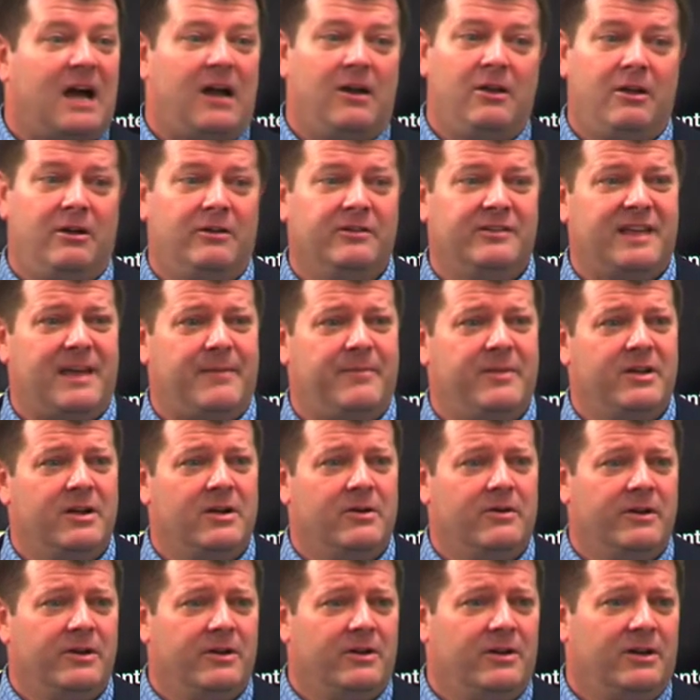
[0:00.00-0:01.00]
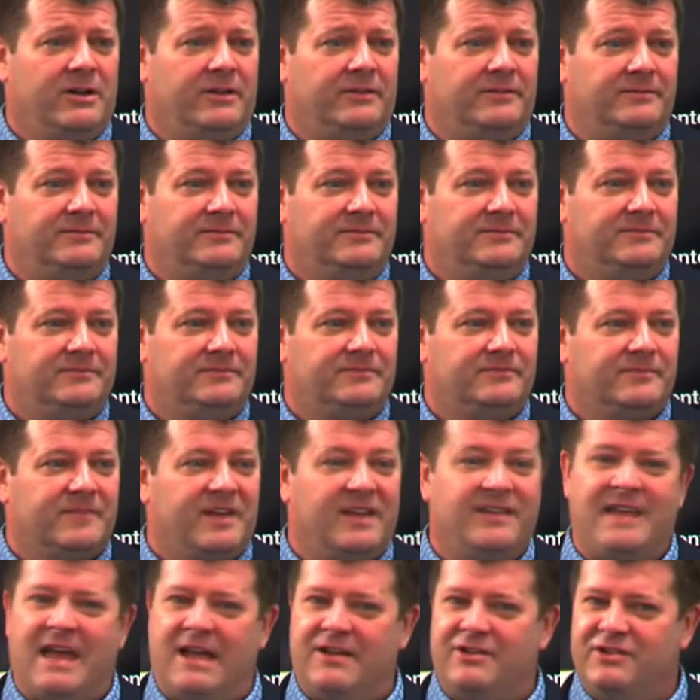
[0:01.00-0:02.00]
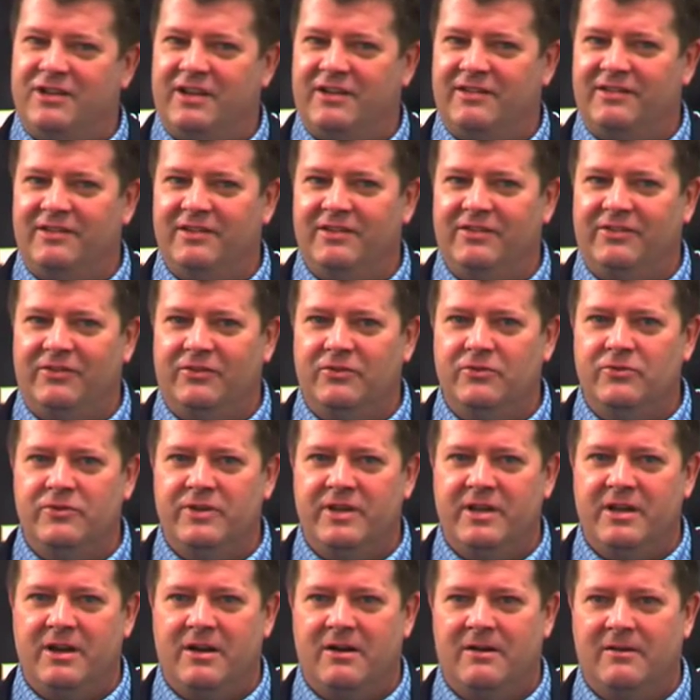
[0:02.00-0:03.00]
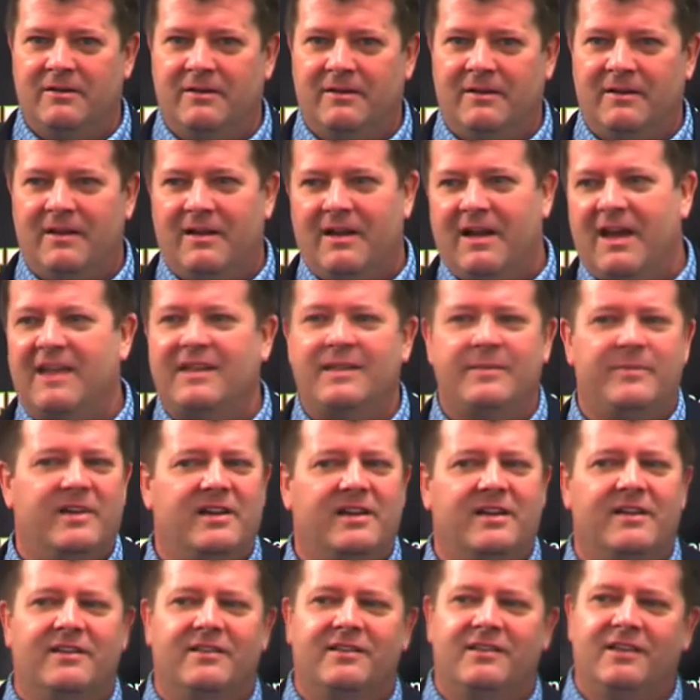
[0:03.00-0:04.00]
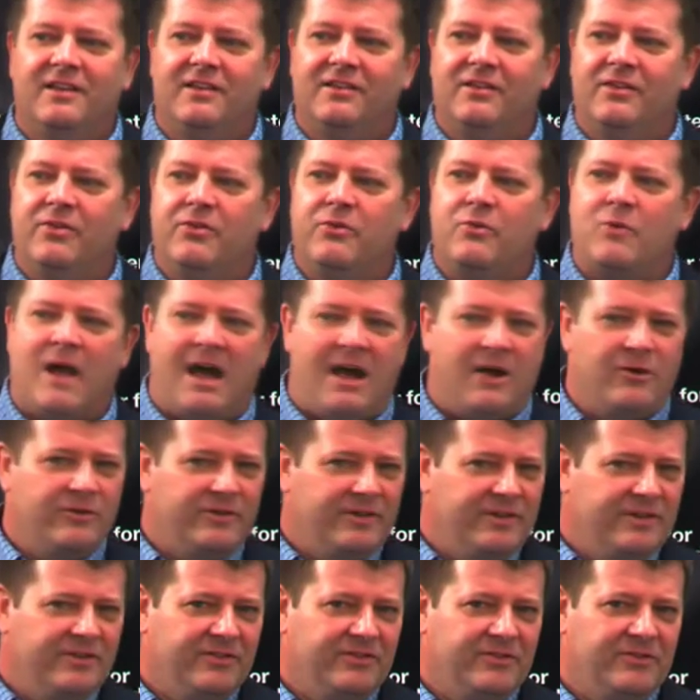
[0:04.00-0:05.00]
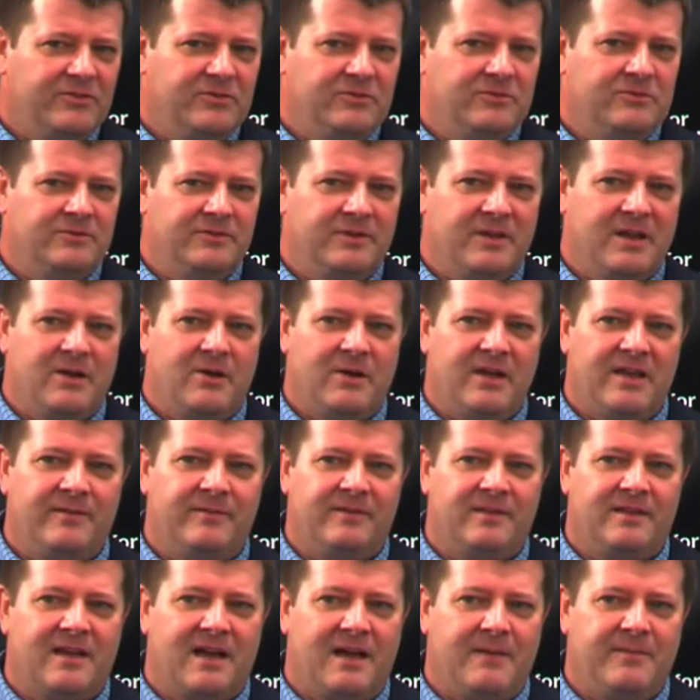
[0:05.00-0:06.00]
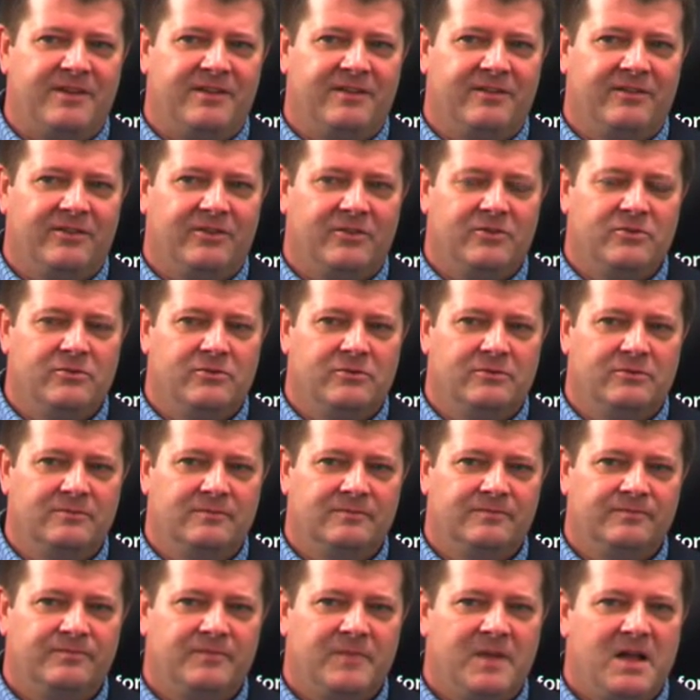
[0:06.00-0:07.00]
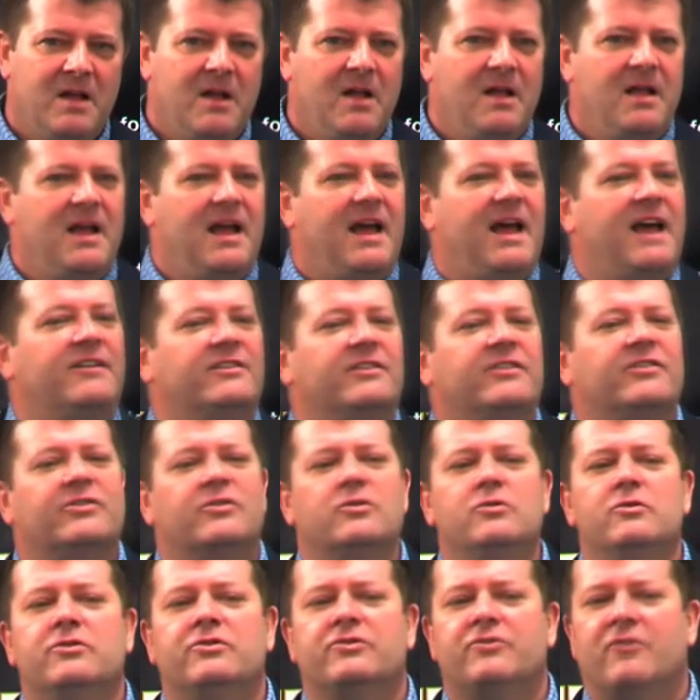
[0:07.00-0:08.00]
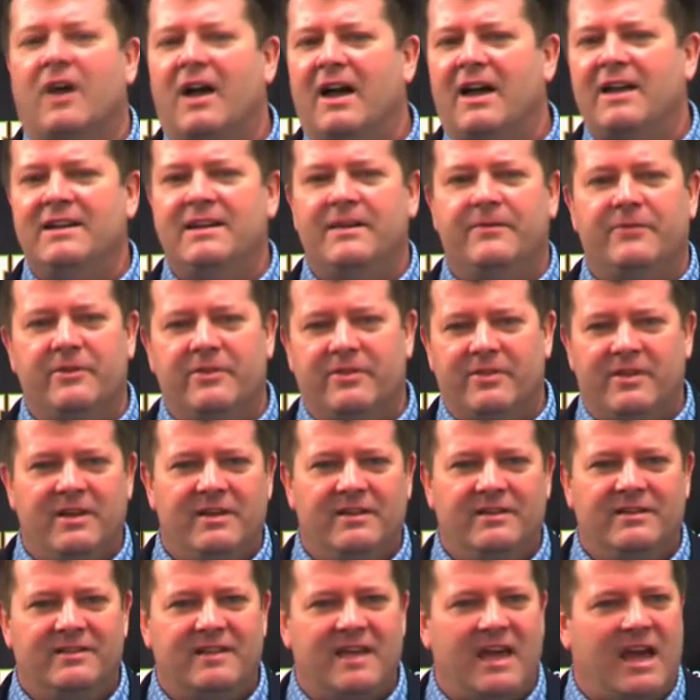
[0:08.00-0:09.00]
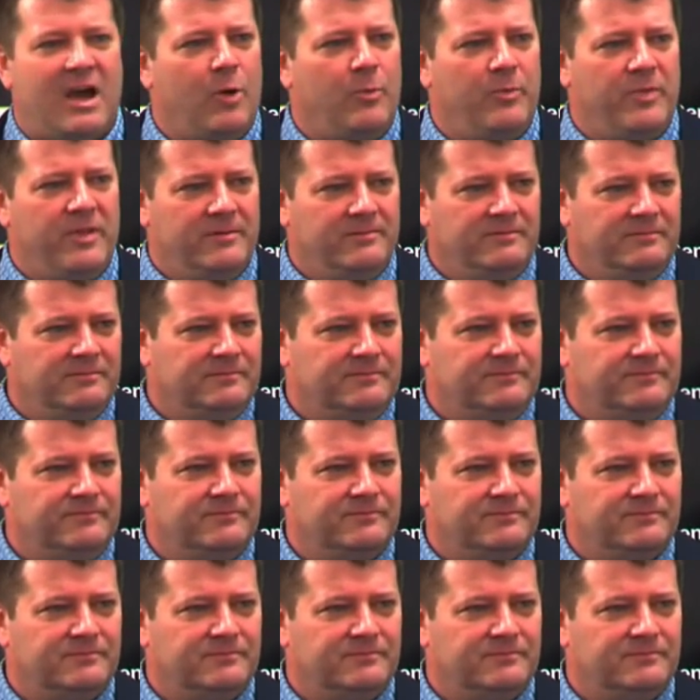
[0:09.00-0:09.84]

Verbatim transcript: How long has that been going on? Is that just this school year? Has it been consistent throughout his school, his time he's in school? Has the school tried different things to help them?